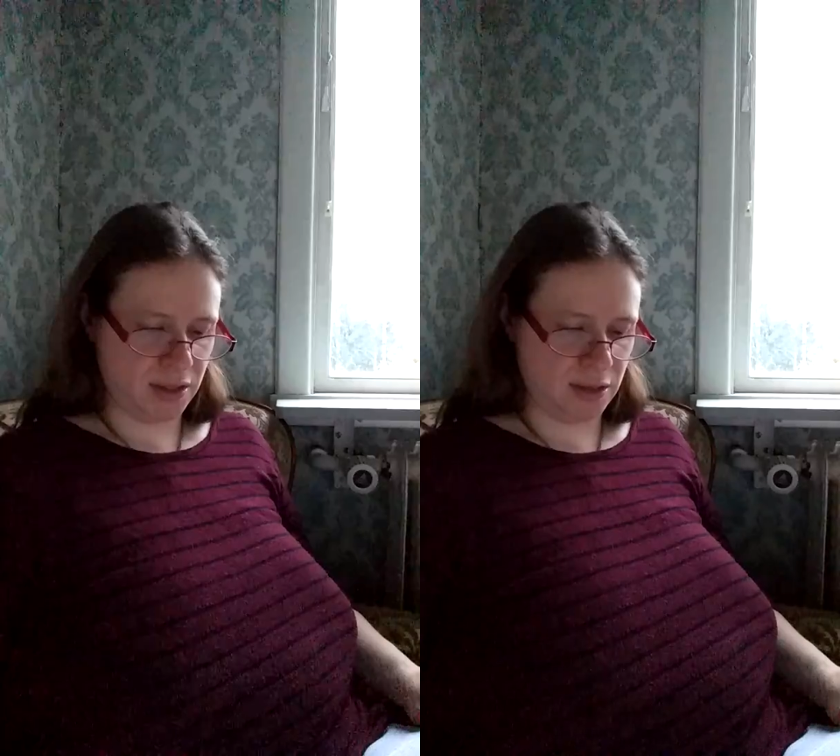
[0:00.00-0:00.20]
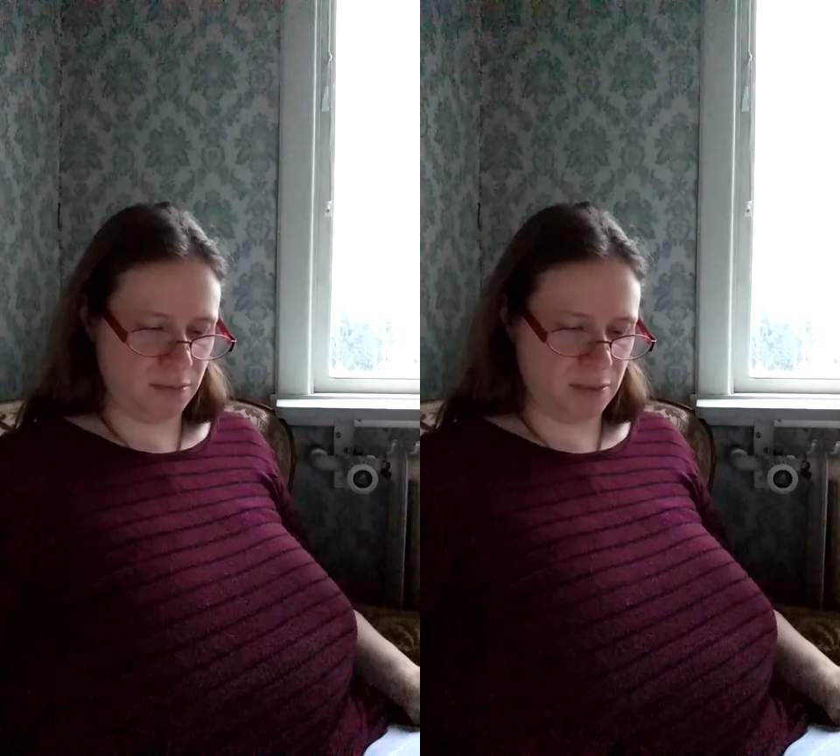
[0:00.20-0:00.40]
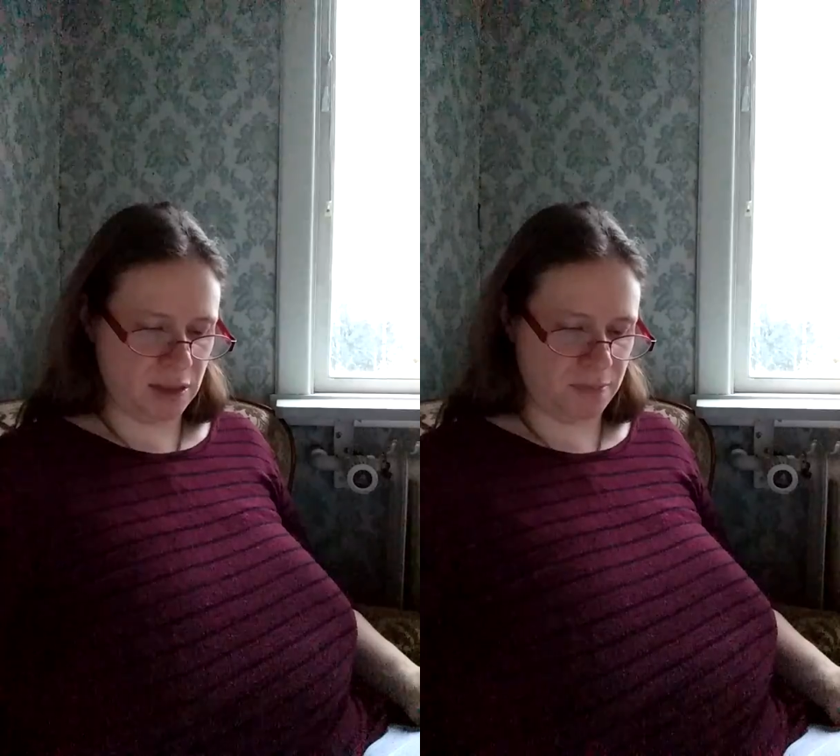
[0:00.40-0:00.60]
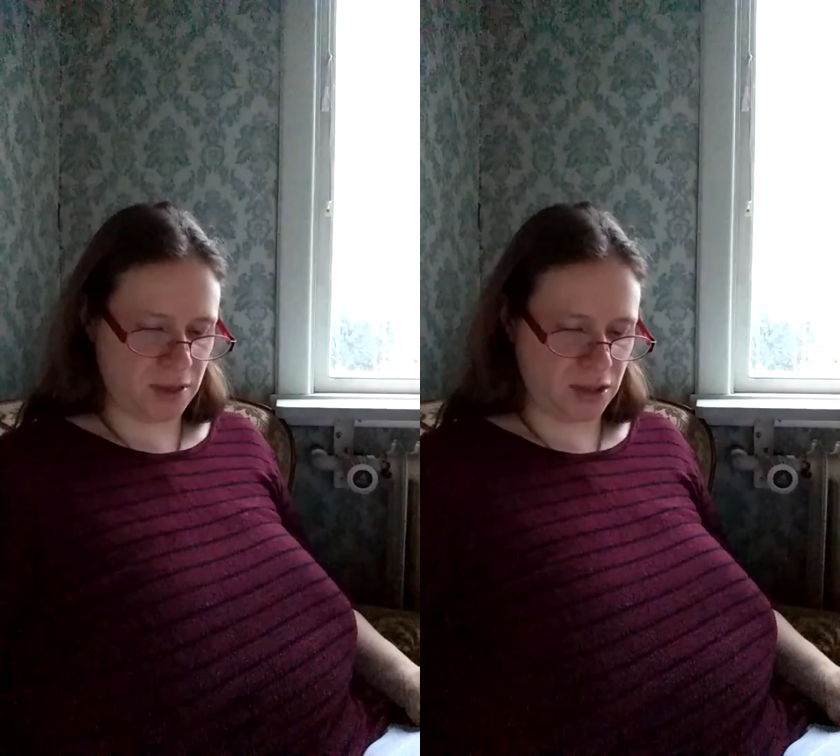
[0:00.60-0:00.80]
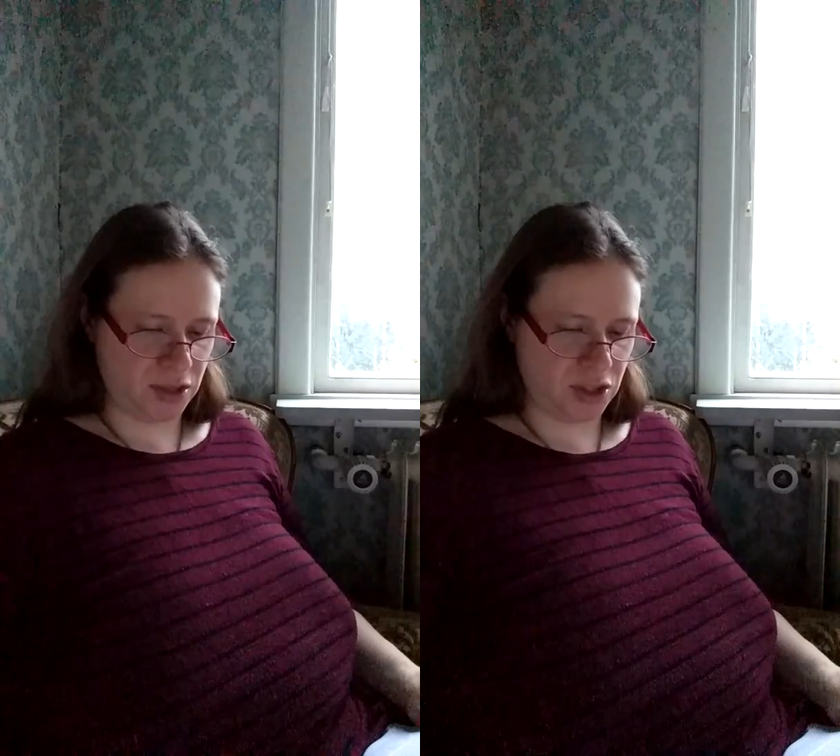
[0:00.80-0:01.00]
eat meat
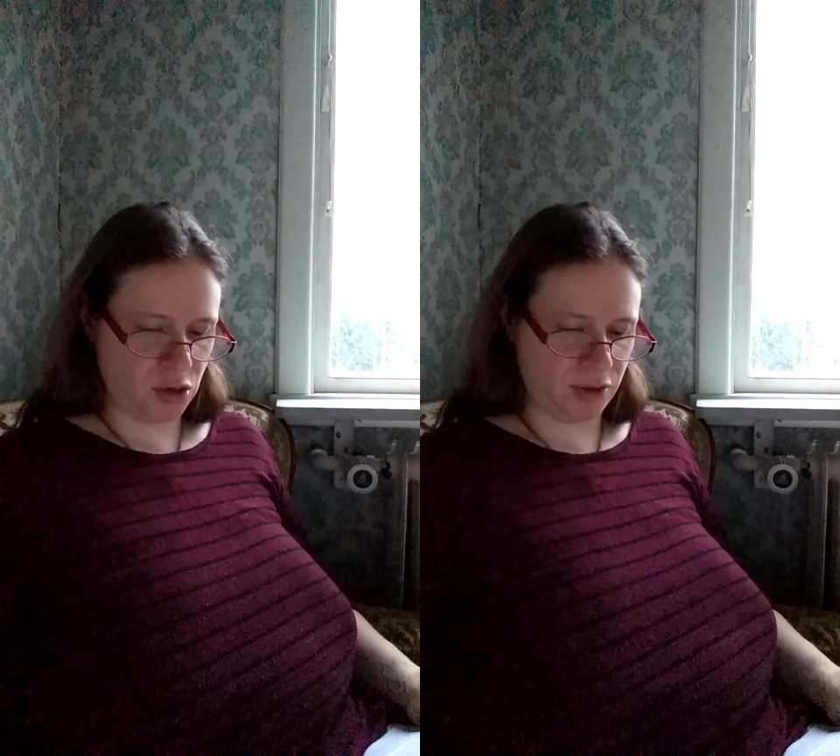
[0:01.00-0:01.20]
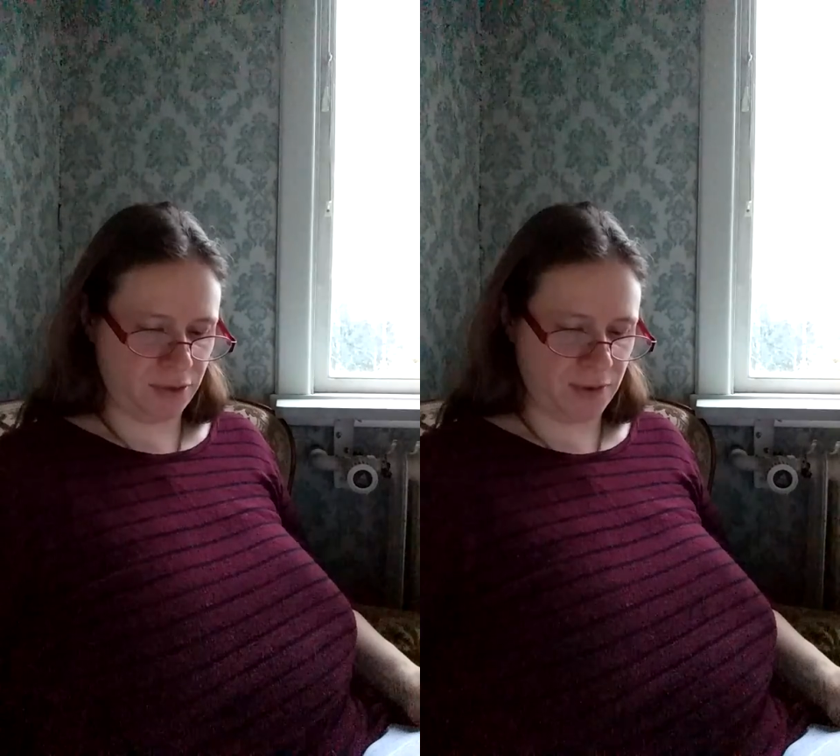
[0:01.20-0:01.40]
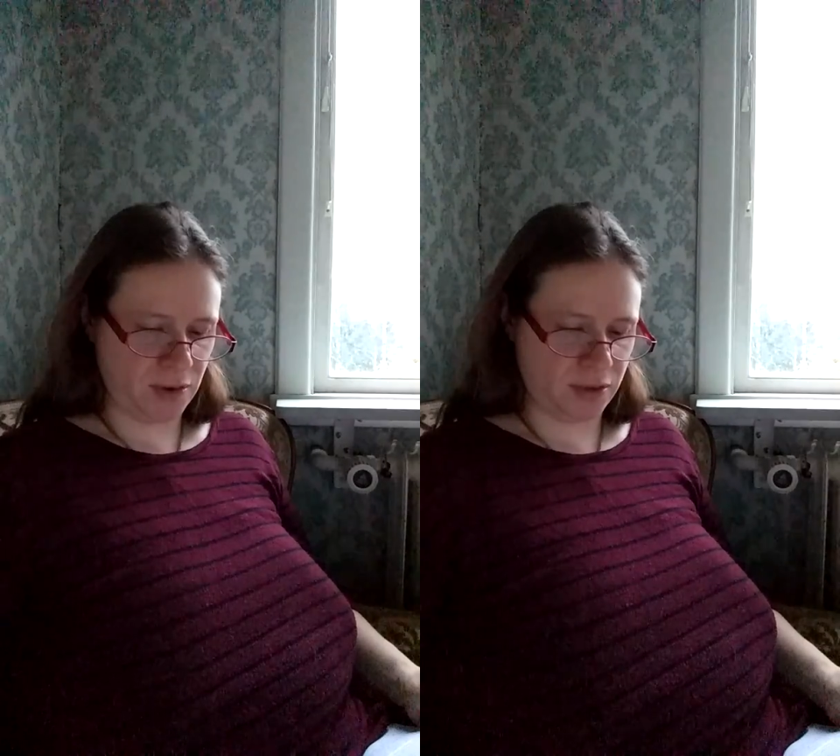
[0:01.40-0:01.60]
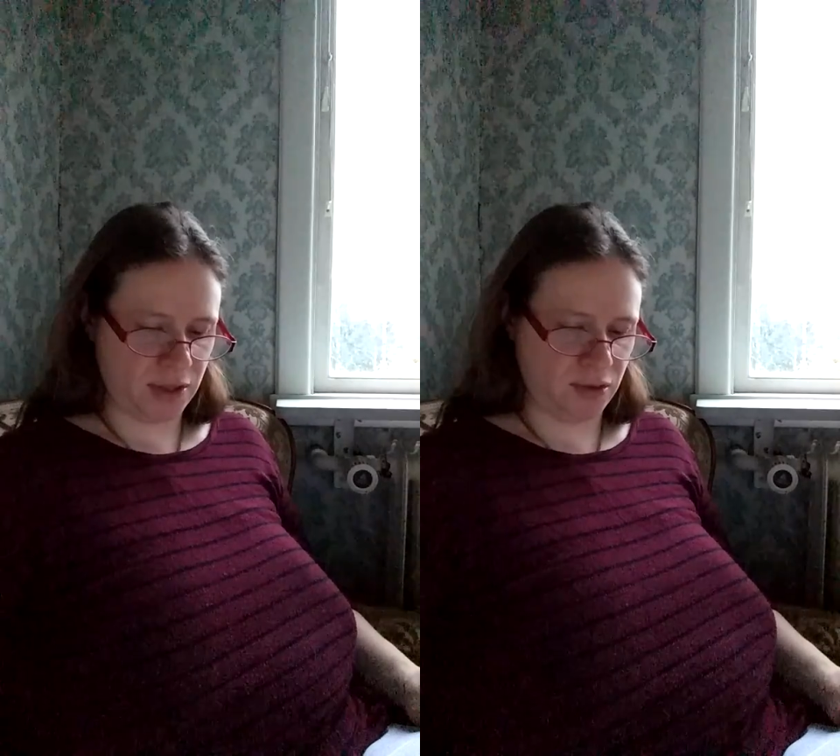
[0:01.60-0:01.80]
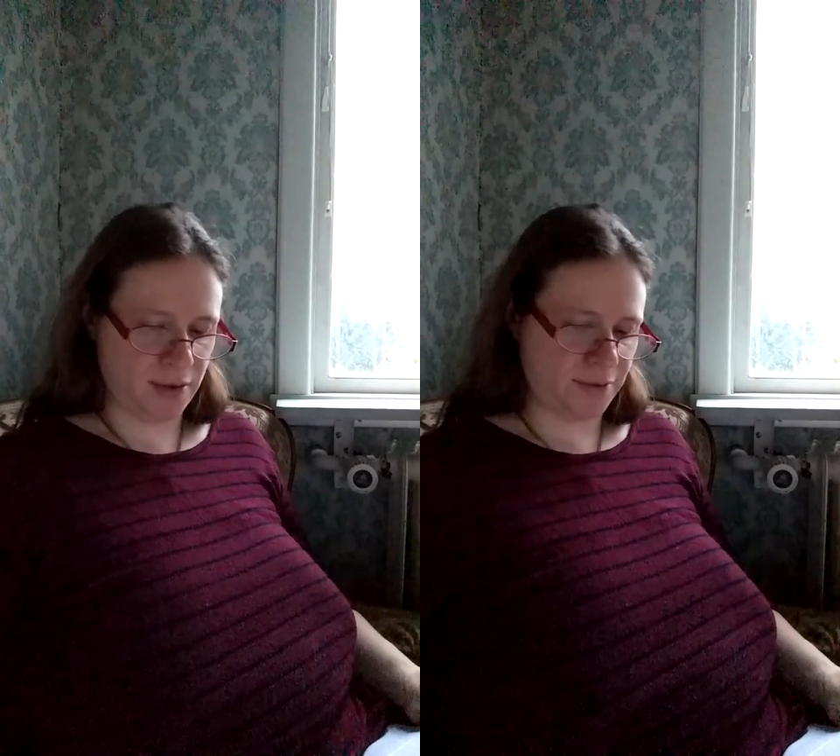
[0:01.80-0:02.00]
because she always felt
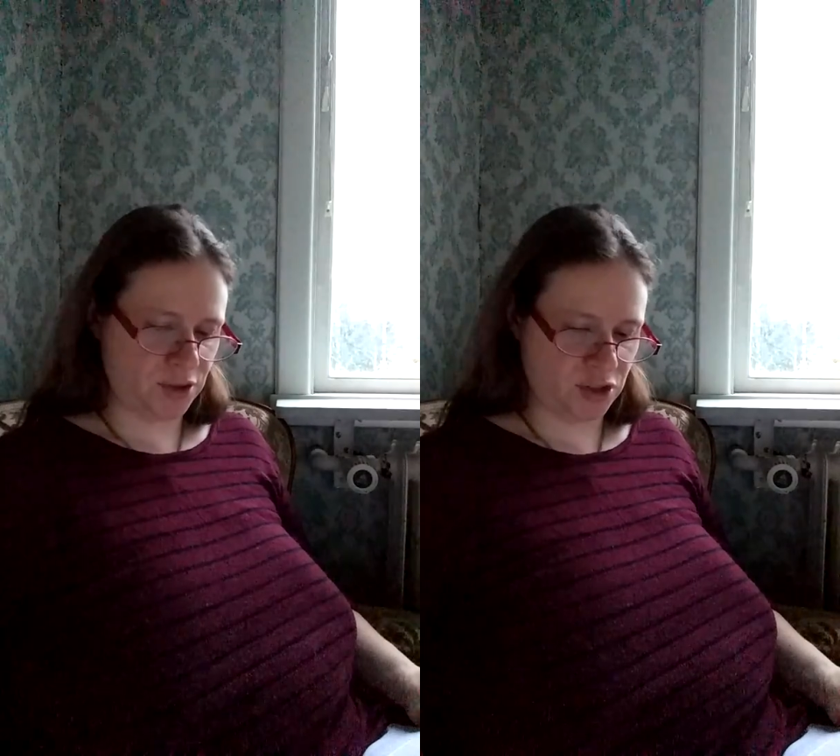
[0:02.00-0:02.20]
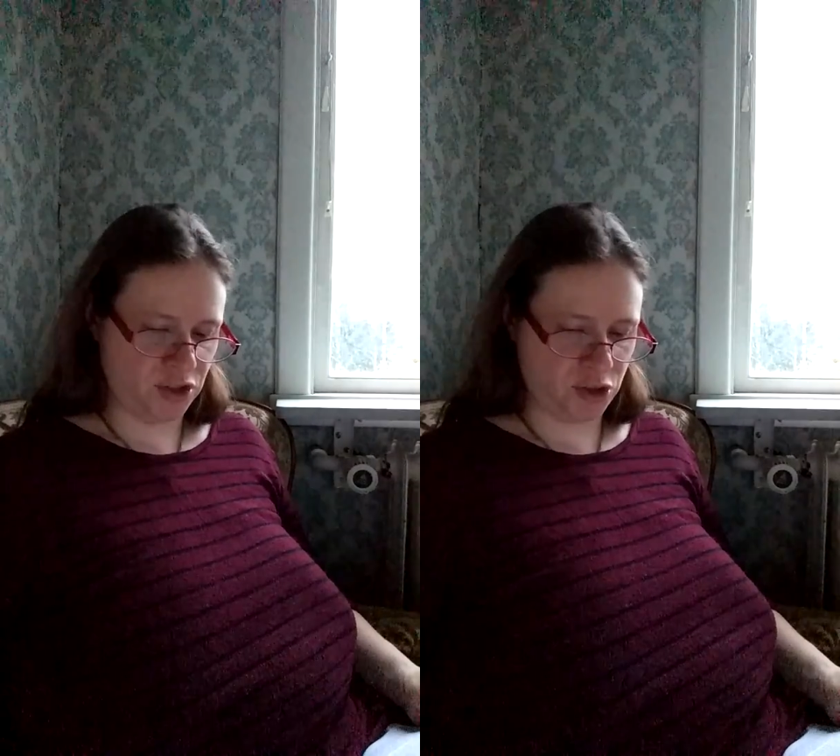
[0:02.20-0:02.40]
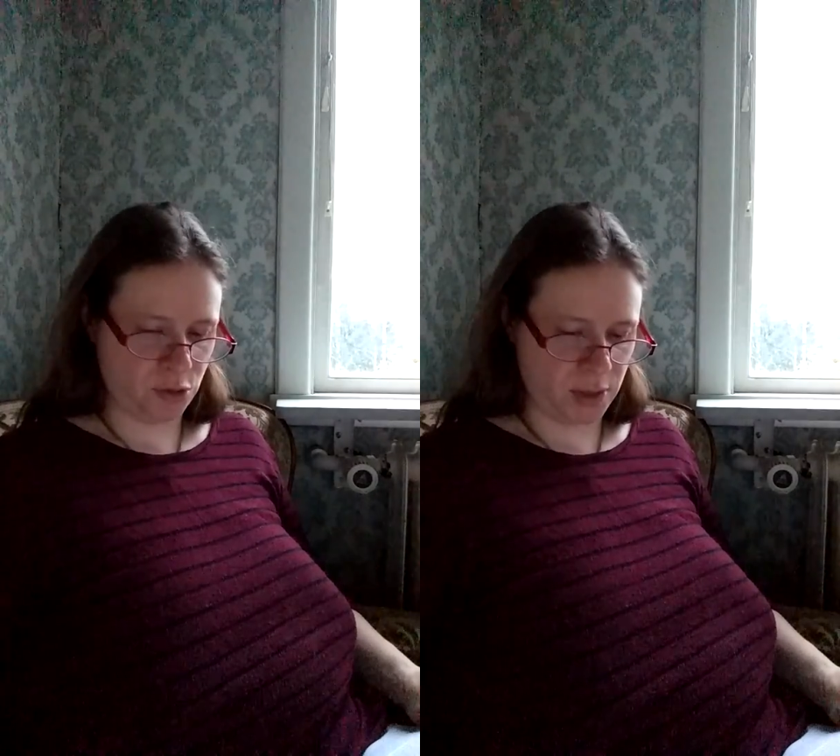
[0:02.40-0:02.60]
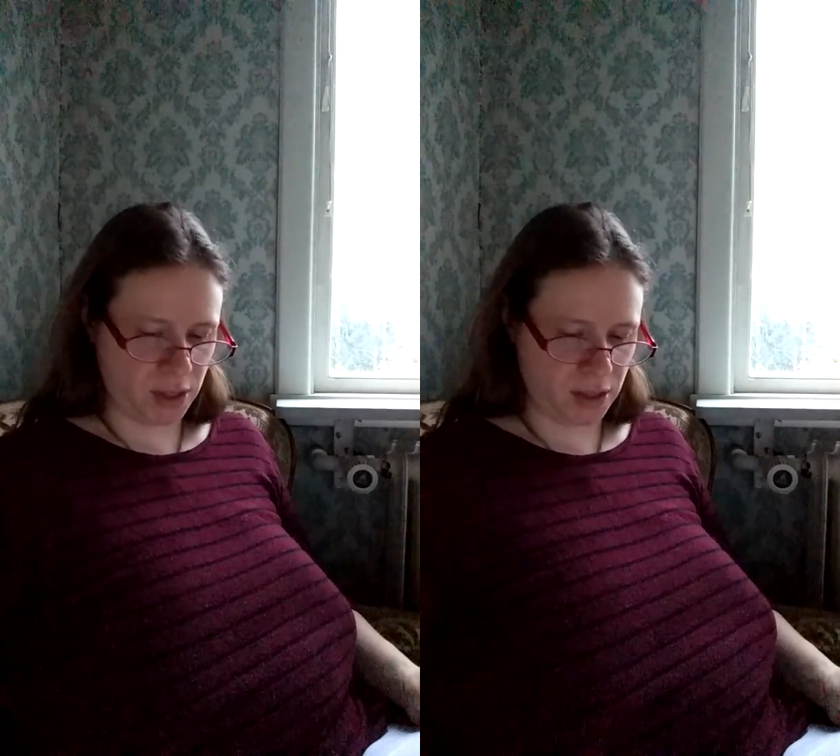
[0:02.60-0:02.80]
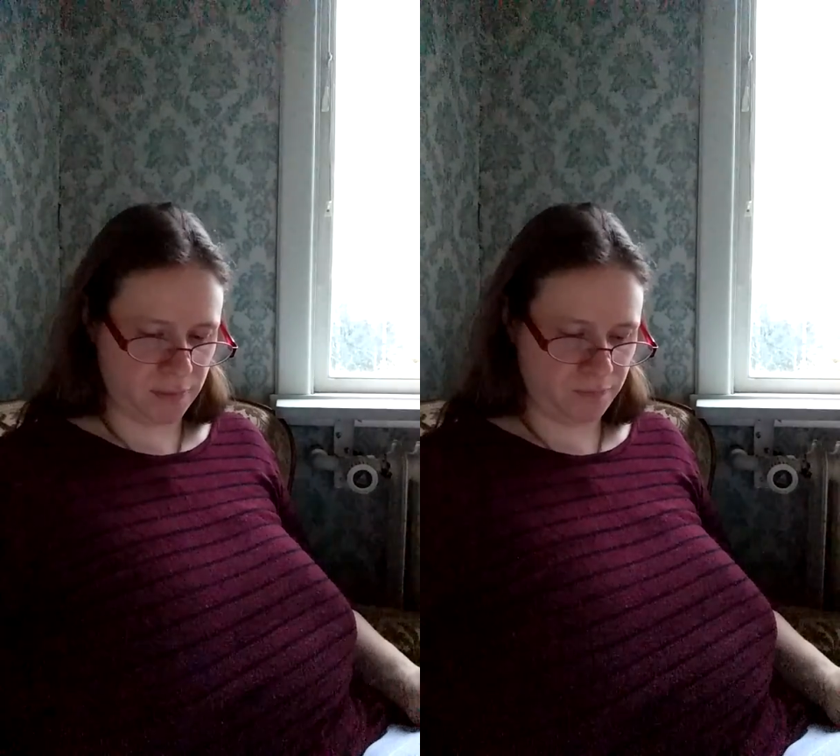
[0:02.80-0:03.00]
ill after consuming
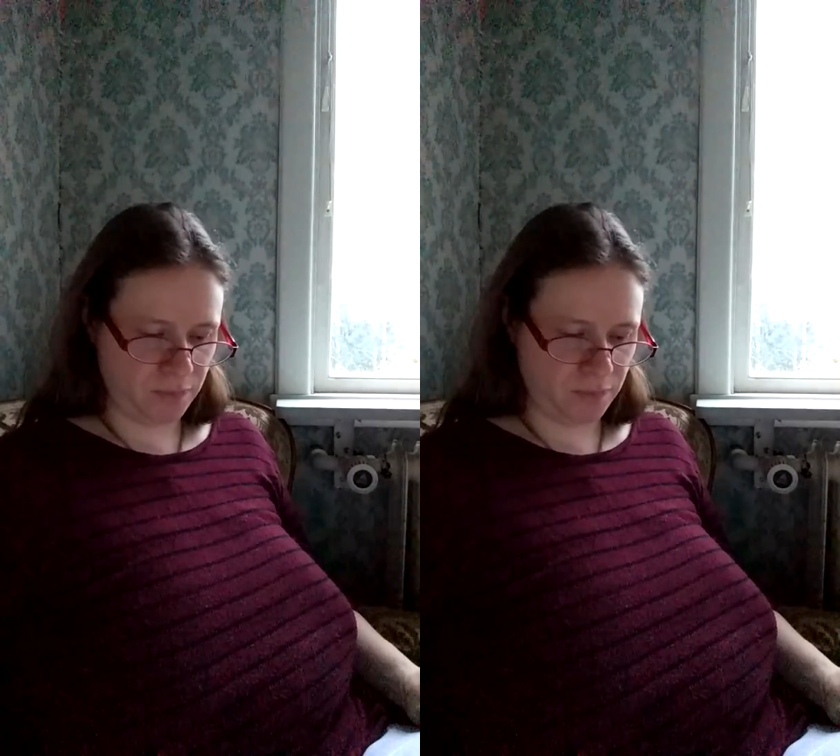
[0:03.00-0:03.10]
it.